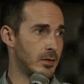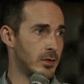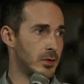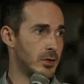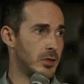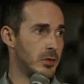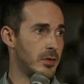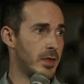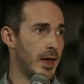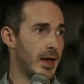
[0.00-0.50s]

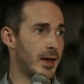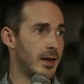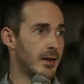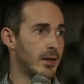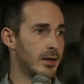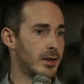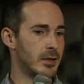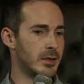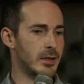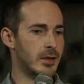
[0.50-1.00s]
to that,
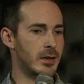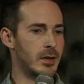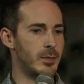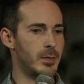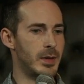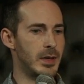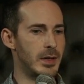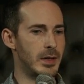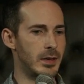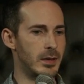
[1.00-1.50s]
it's going to
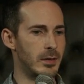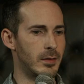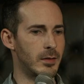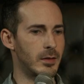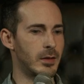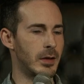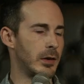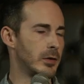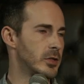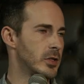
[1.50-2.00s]
be,
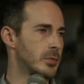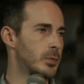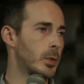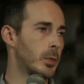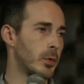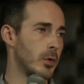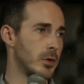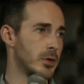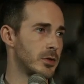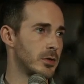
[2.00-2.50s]
just
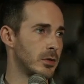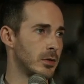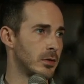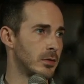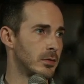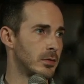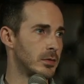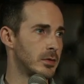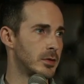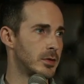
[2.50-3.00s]
proportional
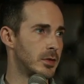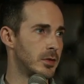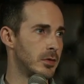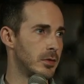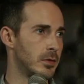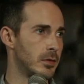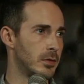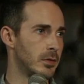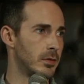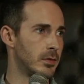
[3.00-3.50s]

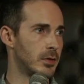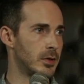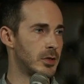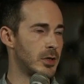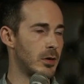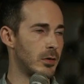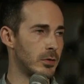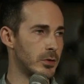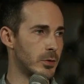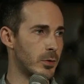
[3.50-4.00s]
to the
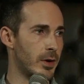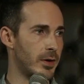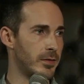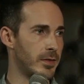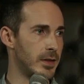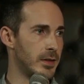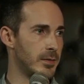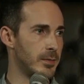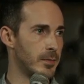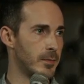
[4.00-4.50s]
total square feet.